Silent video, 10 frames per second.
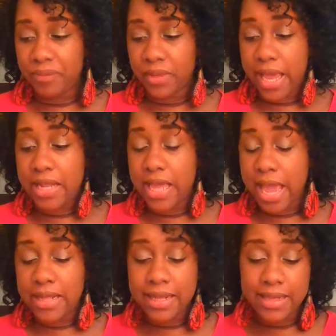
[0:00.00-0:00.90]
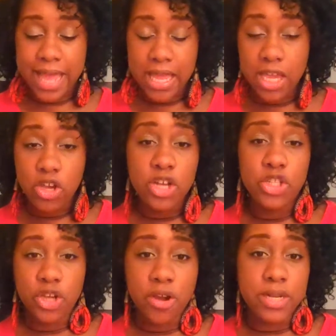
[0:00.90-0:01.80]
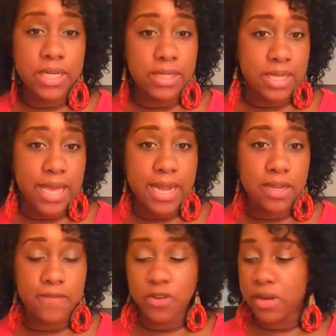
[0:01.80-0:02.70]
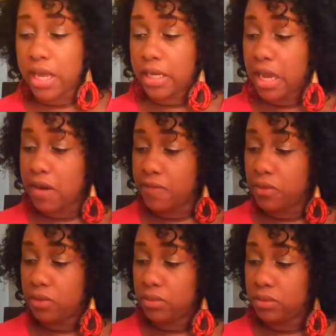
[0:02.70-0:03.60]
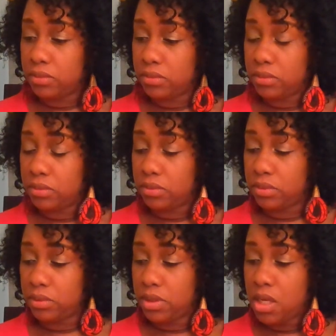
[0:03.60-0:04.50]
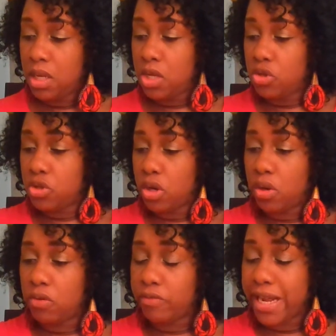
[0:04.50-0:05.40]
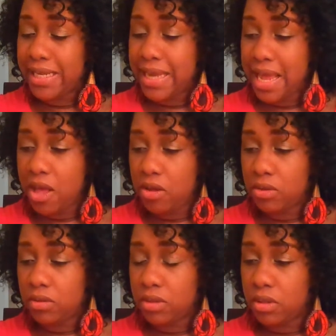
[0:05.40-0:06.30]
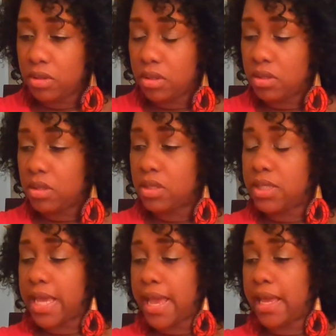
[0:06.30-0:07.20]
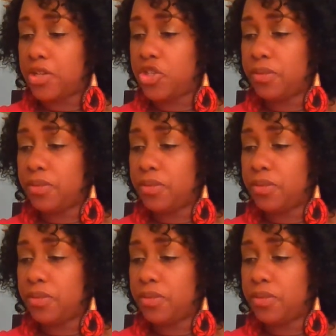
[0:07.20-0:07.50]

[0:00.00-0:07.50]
And that it could turn into that if you're not careful. So right now, Sag,